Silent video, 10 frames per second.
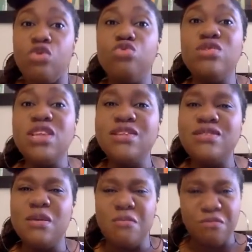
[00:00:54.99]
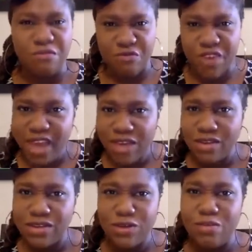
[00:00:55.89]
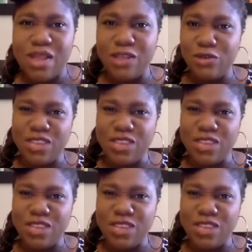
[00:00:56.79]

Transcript: who need some fire under your belly,